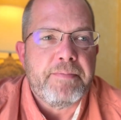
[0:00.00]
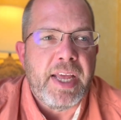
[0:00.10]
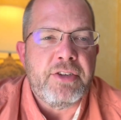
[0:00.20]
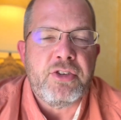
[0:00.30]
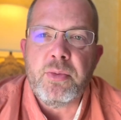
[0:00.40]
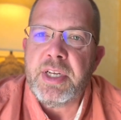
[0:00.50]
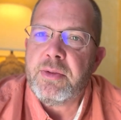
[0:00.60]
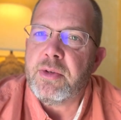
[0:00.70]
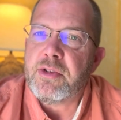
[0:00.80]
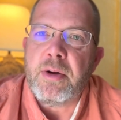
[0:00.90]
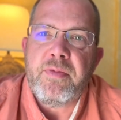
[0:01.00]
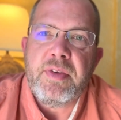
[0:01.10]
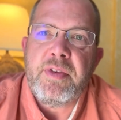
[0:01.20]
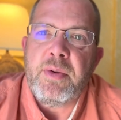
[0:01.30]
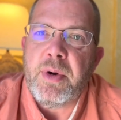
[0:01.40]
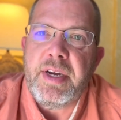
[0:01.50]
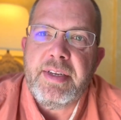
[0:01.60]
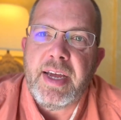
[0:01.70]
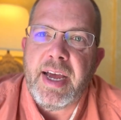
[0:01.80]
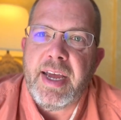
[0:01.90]
as you read through Psalm
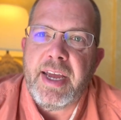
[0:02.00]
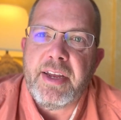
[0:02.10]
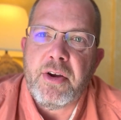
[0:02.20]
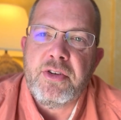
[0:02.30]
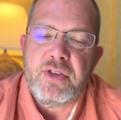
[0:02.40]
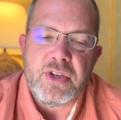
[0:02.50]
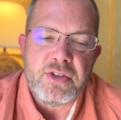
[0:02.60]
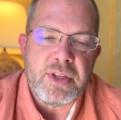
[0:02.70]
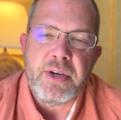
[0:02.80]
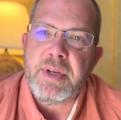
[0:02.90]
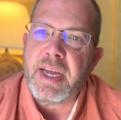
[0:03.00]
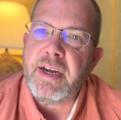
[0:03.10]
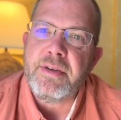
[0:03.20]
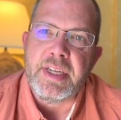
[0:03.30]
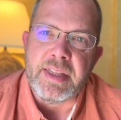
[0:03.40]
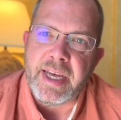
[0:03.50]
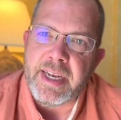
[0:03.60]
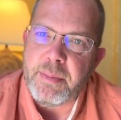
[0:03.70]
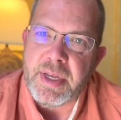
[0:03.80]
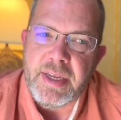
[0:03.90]
51, I encourage you to slow down and let
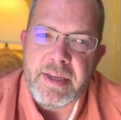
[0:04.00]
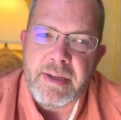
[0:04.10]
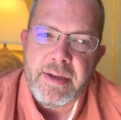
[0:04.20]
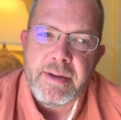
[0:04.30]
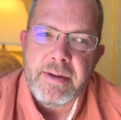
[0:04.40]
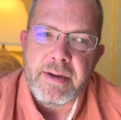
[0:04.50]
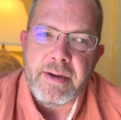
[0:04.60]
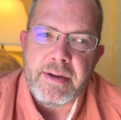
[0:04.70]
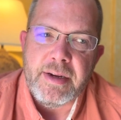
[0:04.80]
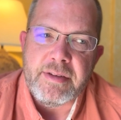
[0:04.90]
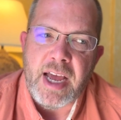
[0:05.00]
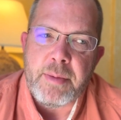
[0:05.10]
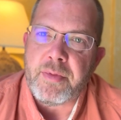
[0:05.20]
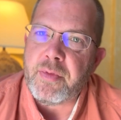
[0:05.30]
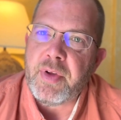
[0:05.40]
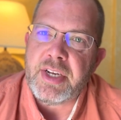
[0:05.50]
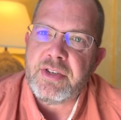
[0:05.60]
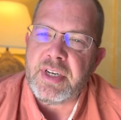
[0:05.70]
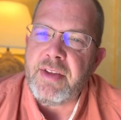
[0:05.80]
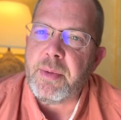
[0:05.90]
it be a time of
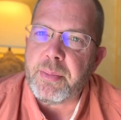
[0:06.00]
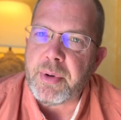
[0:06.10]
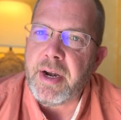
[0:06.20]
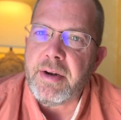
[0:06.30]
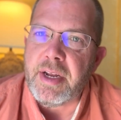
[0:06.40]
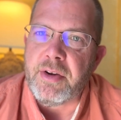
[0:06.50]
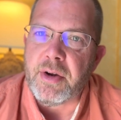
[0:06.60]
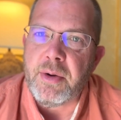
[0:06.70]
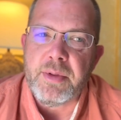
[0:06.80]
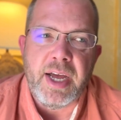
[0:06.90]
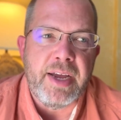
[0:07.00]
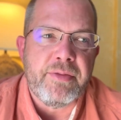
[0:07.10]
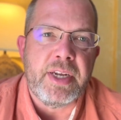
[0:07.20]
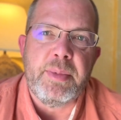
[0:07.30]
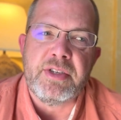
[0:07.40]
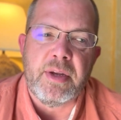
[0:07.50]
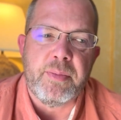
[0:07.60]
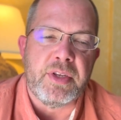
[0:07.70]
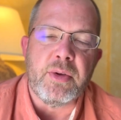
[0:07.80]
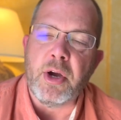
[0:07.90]
reflection and even prayer in your own life. Let it be
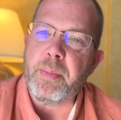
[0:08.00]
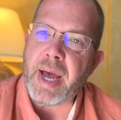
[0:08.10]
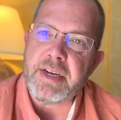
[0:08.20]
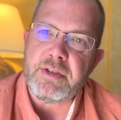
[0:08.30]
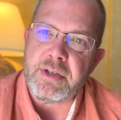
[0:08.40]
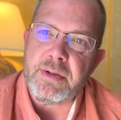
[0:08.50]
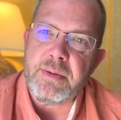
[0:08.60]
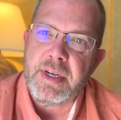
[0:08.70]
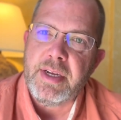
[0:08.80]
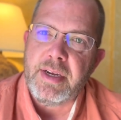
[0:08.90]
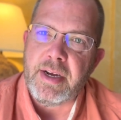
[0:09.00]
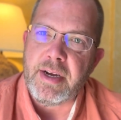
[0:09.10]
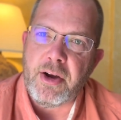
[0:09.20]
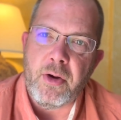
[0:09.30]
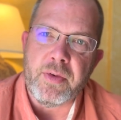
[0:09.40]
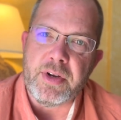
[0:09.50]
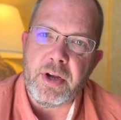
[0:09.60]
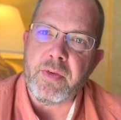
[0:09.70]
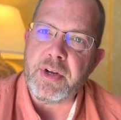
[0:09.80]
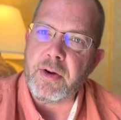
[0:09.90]
something you go back to over and
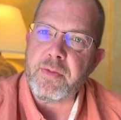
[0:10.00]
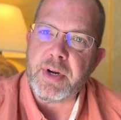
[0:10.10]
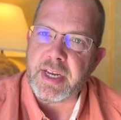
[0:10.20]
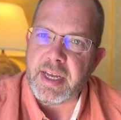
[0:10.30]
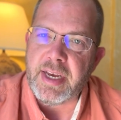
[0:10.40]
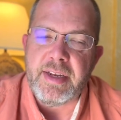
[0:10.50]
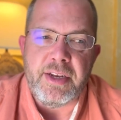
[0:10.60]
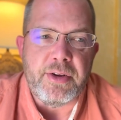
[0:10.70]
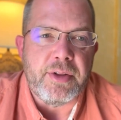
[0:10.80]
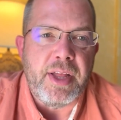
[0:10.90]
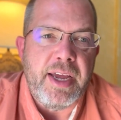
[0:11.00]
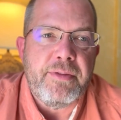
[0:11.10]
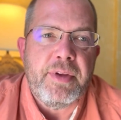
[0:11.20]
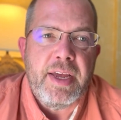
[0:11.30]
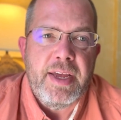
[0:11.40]
over and over again in your life.